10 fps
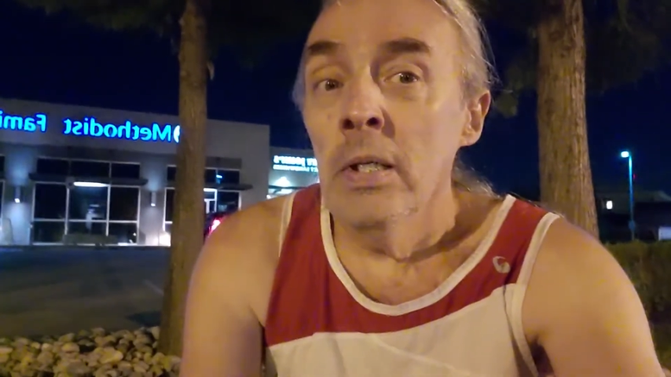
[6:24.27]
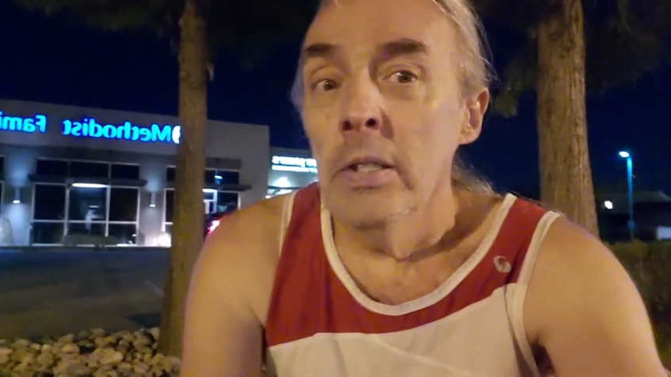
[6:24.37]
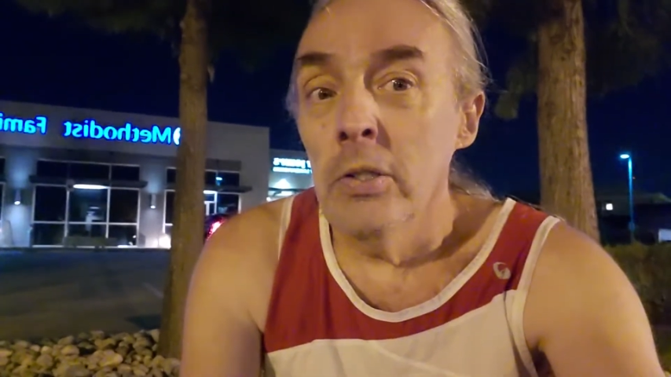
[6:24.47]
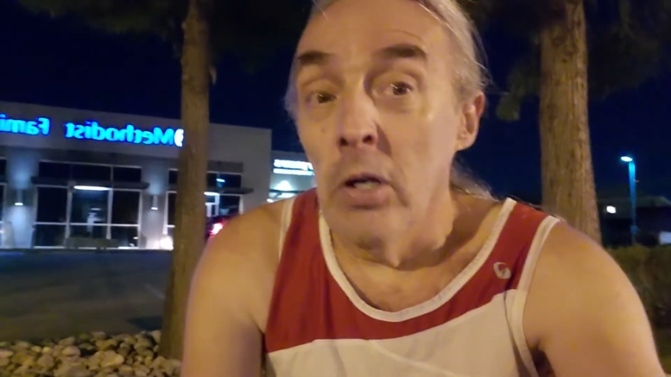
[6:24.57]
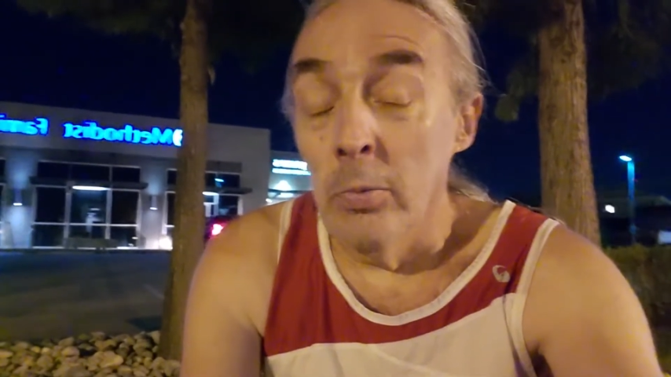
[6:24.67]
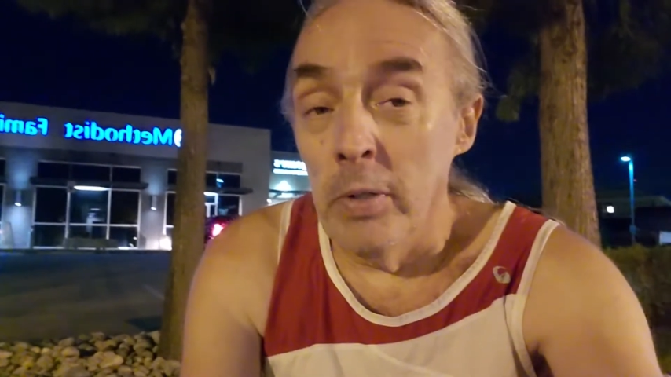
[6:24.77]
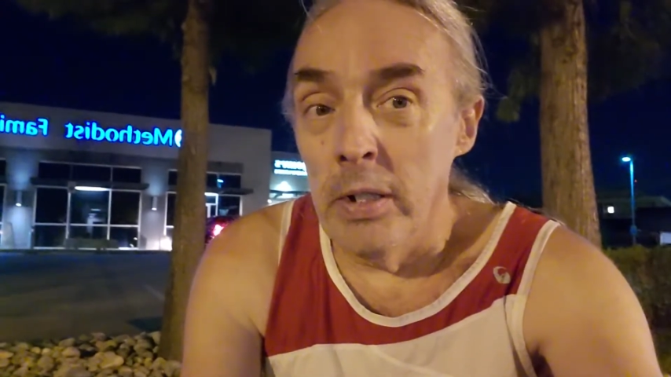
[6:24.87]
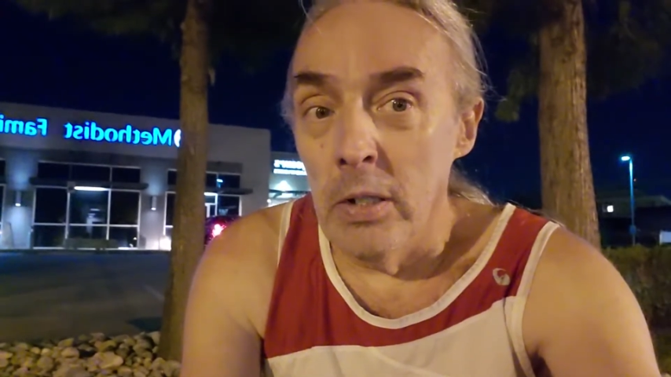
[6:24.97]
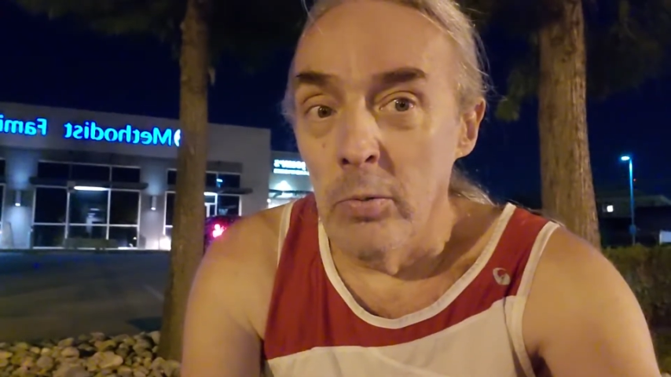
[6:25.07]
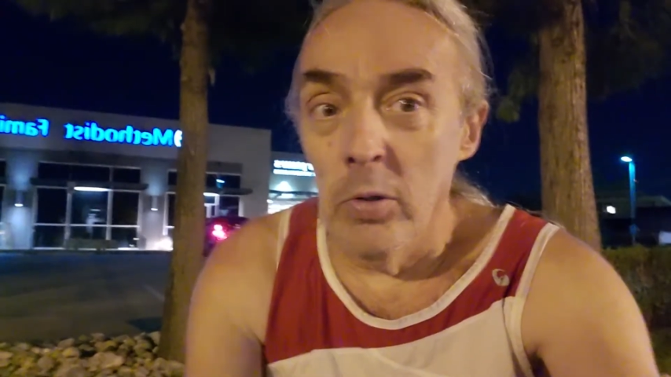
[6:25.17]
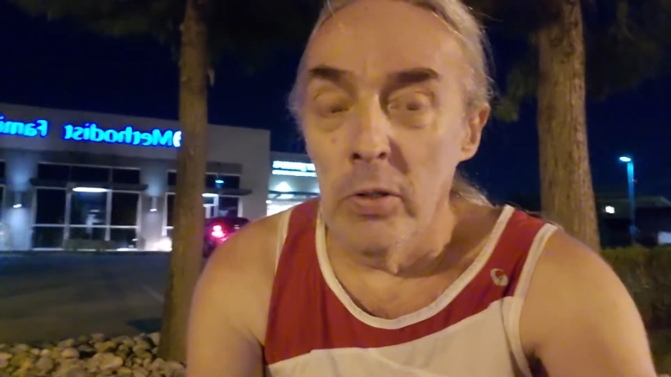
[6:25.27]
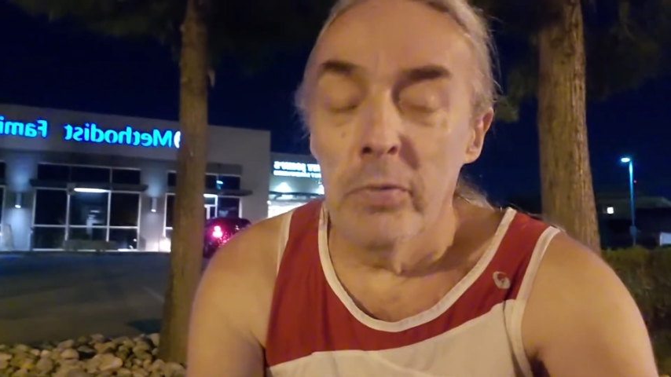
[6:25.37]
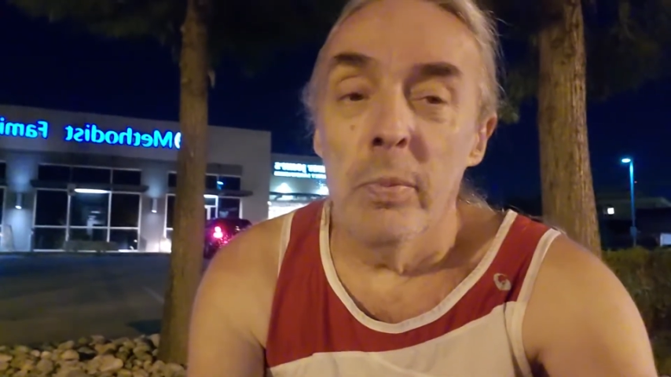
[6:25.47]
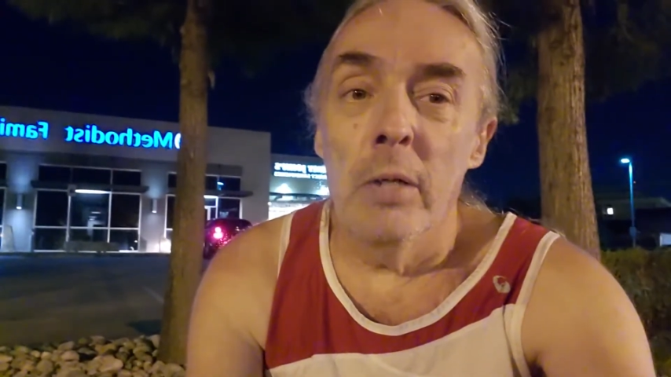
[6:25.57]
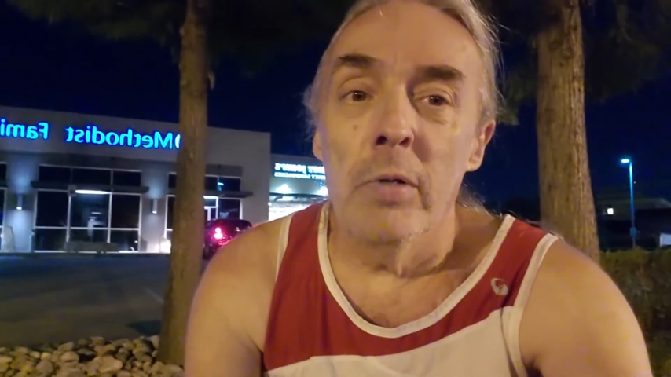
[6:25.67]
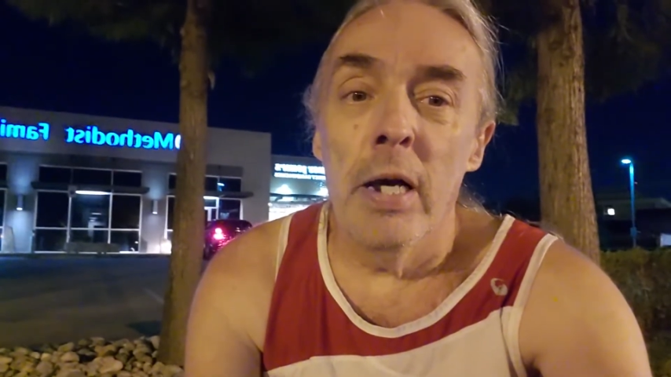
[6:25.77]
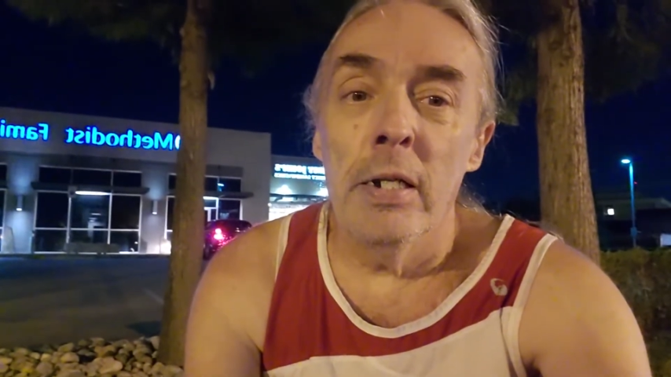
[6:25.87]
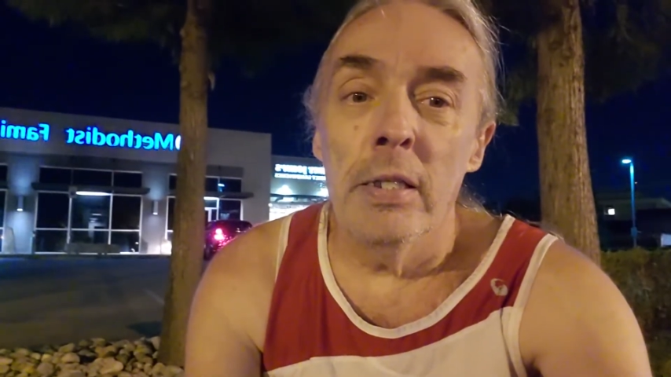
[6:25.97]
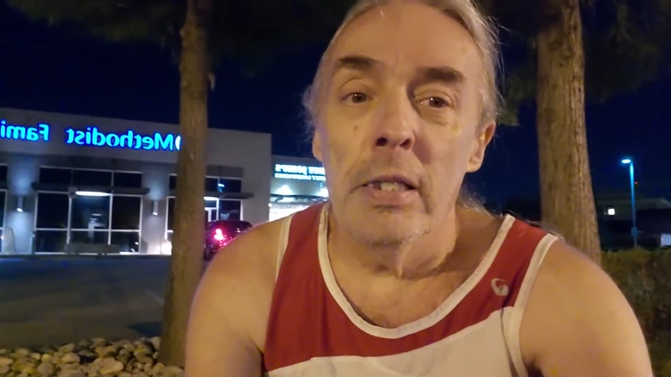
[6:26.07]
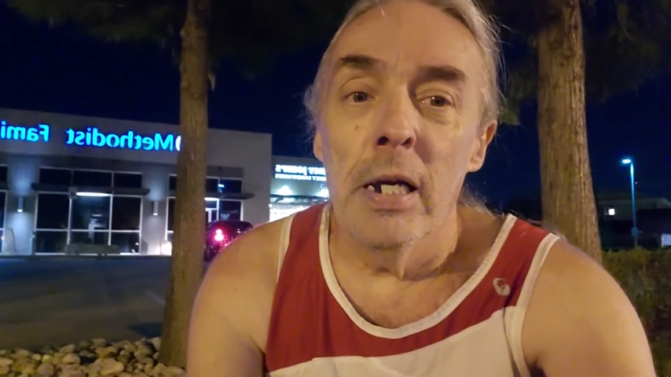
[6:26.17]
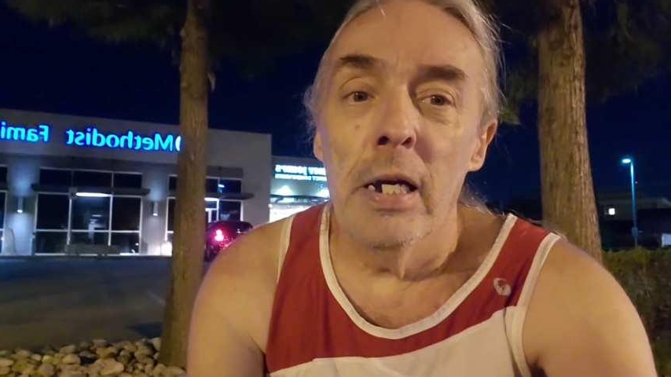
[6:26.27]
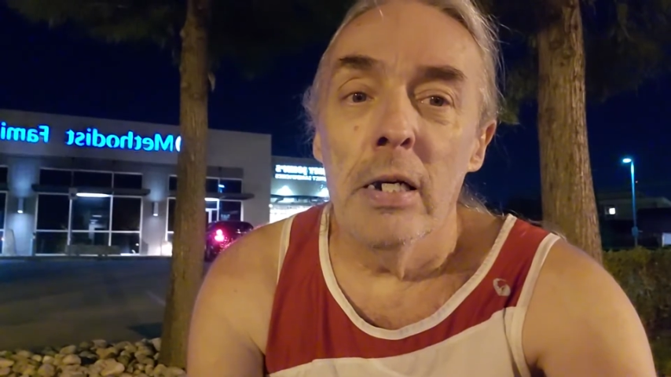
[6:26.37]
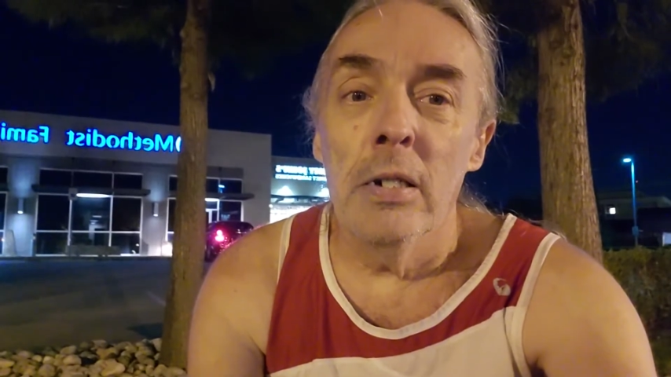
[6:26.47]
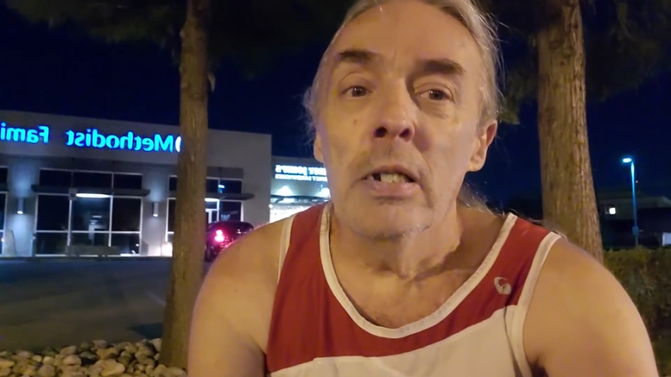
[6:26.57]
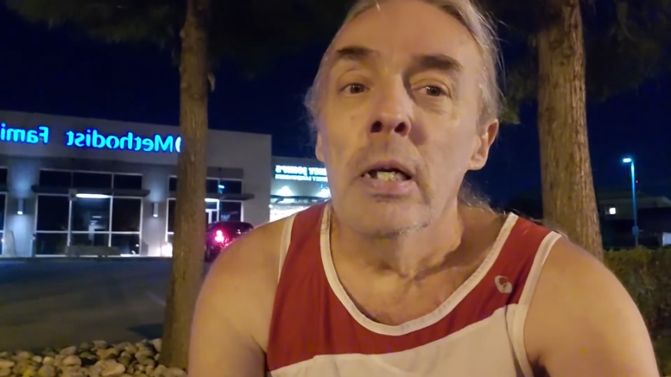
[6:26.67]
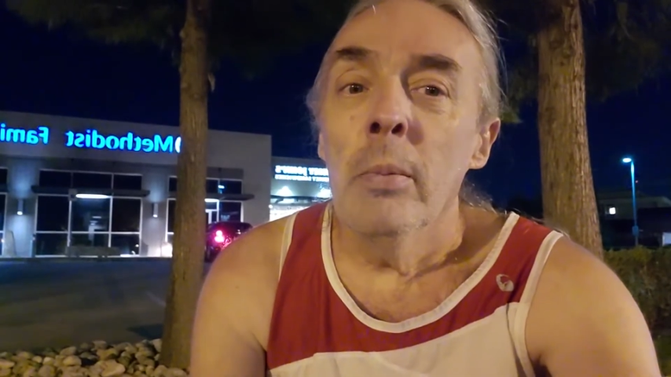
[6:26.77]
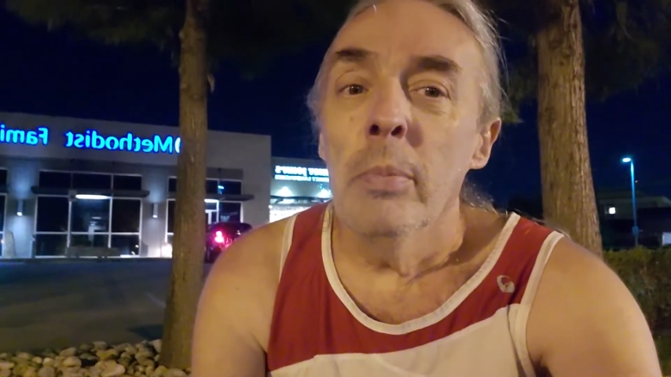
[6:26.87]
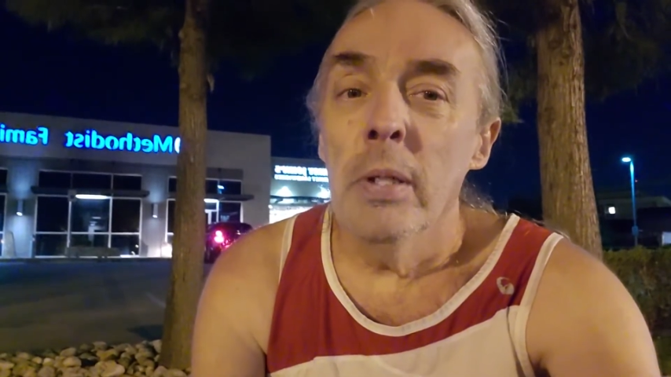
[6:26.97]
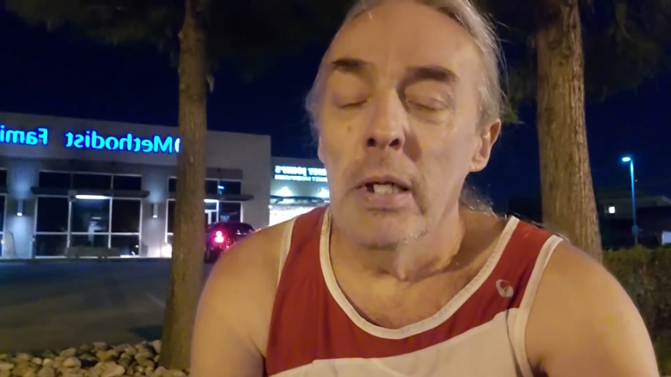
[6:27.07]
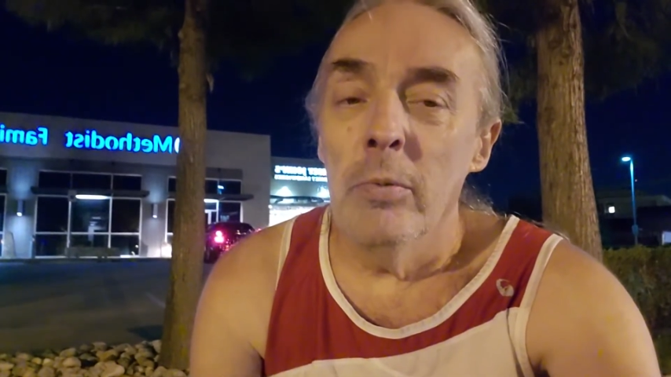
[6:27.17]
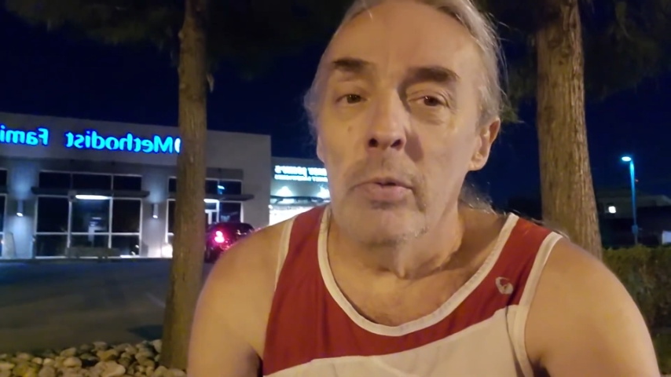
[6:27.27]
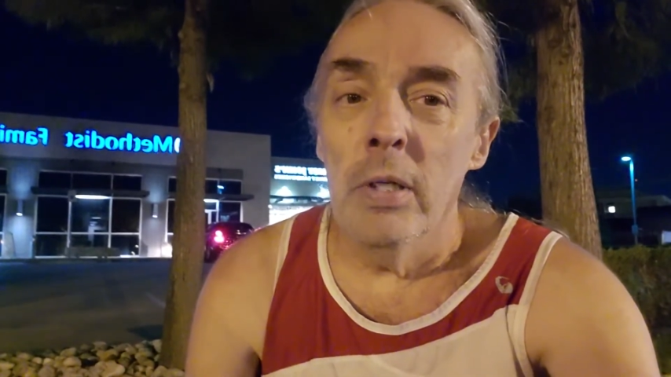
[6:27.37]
started winning awards for my writing there. But it